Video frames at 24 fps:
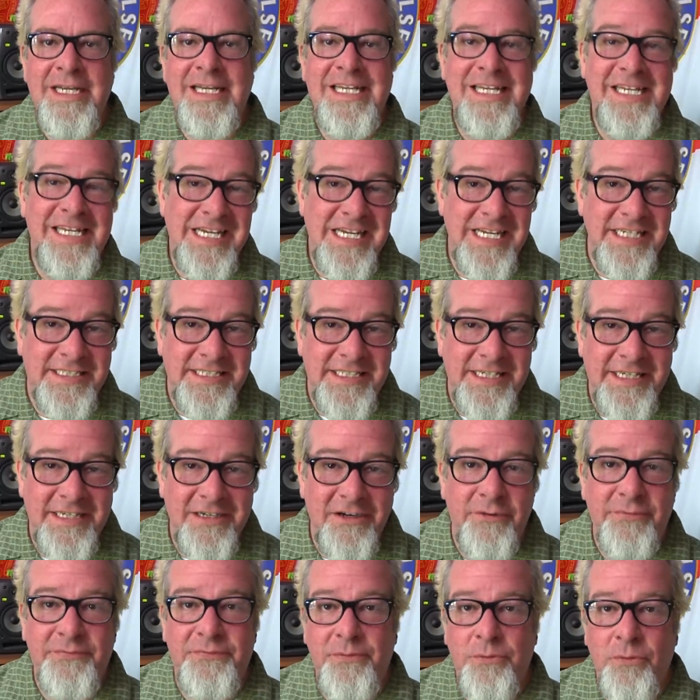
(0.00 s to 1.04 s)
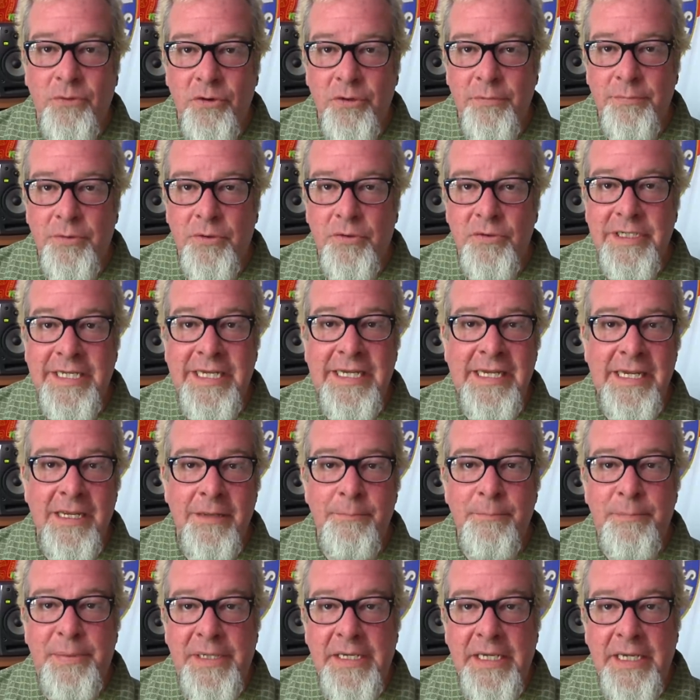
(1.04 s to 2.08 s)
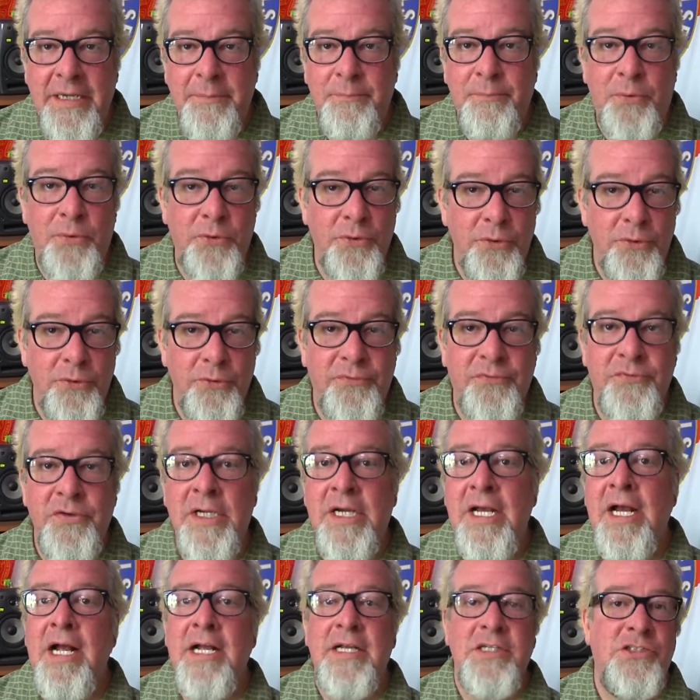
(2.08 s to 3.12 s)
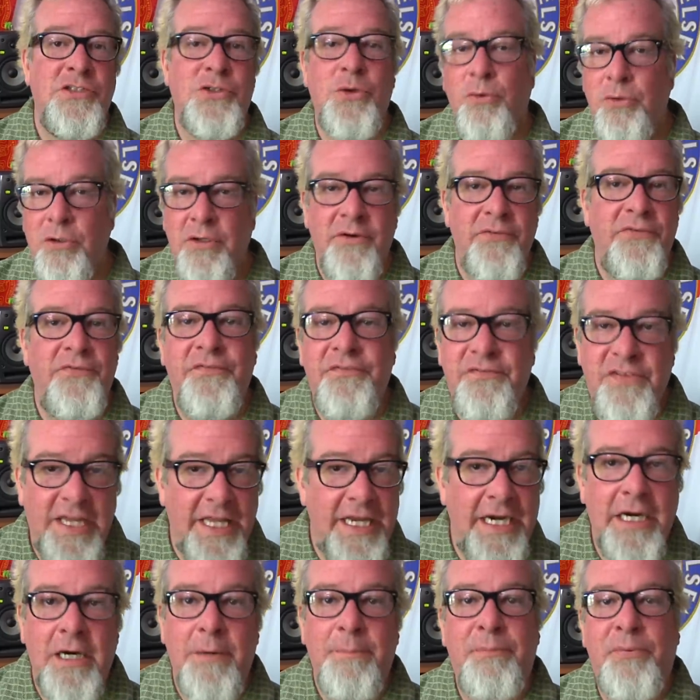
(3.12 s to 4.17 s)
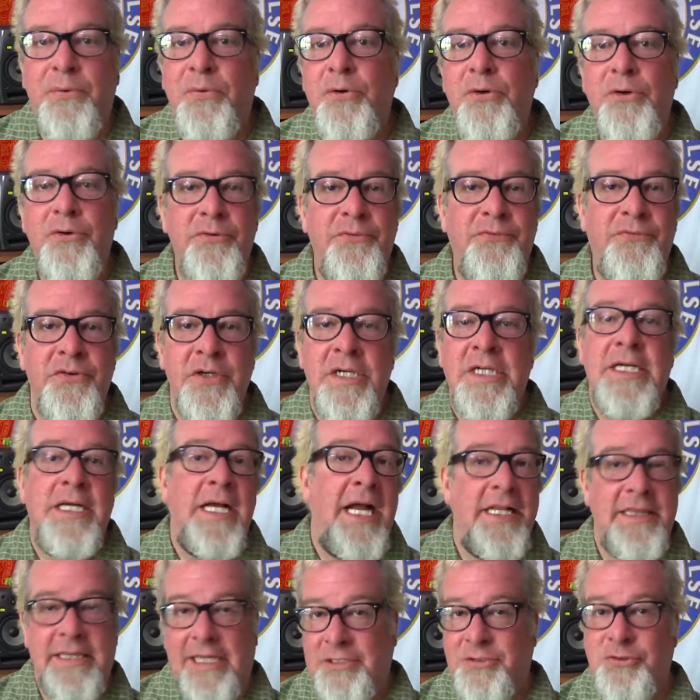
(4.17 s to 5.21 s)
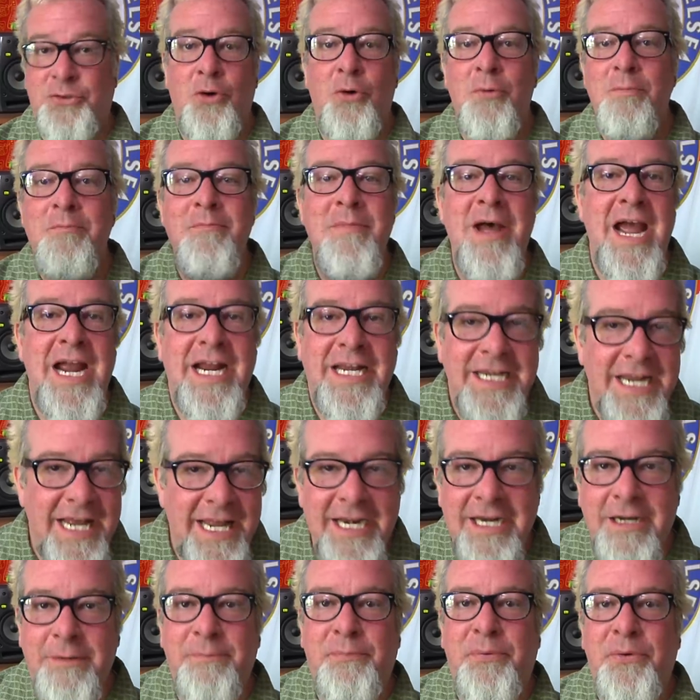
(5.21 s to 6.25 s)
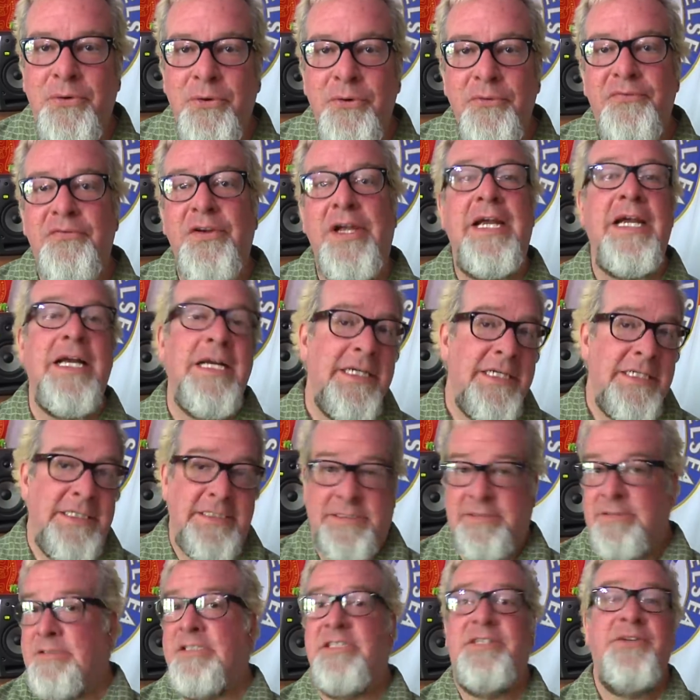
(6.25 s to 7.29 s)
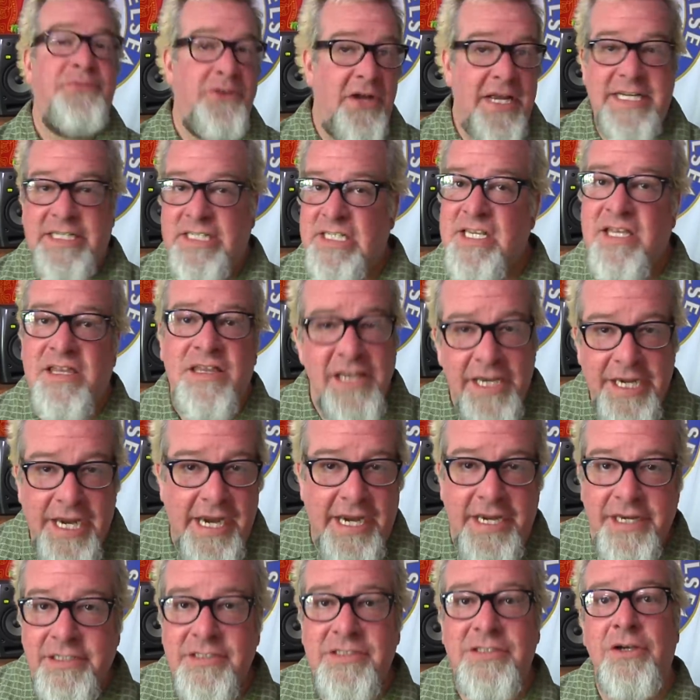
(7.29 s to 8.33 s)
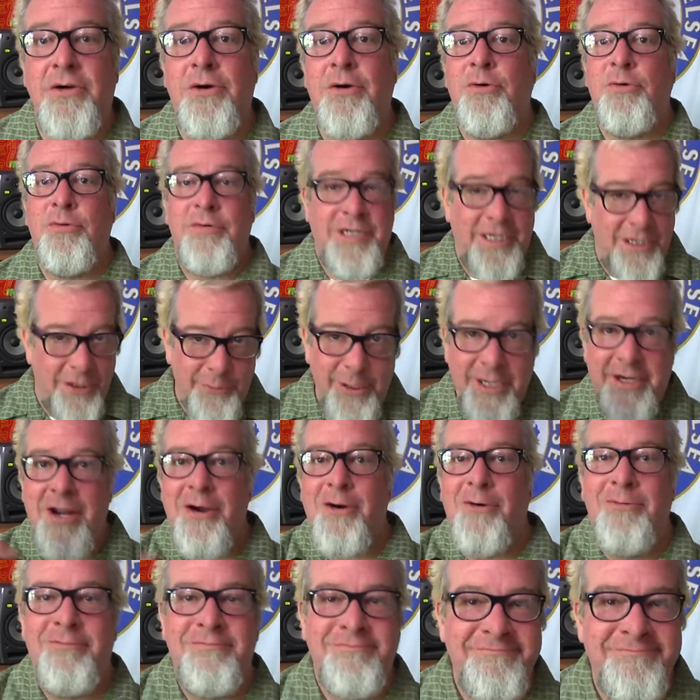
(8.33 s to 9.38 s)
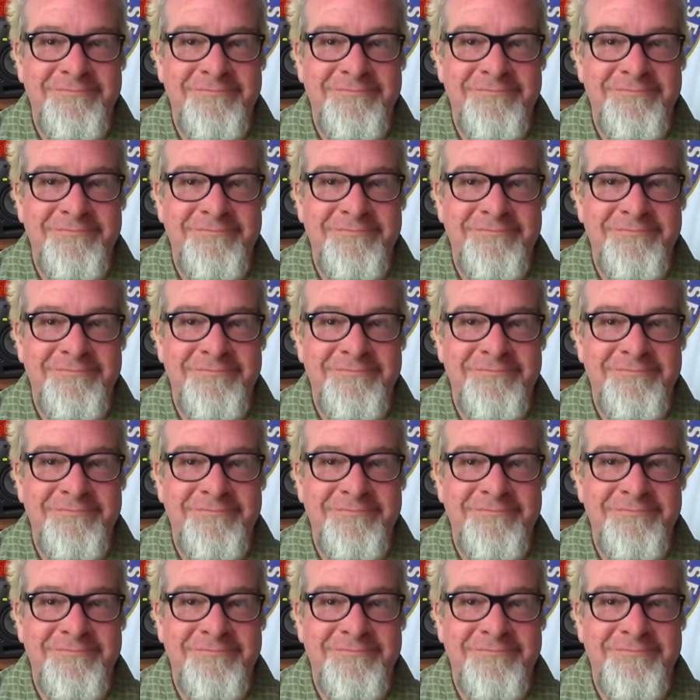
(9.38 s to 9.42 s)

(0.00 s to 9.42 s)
easy, affordable, EMP-proof, solar flare-proof, electromagnetic proofing device thingy. So here we go.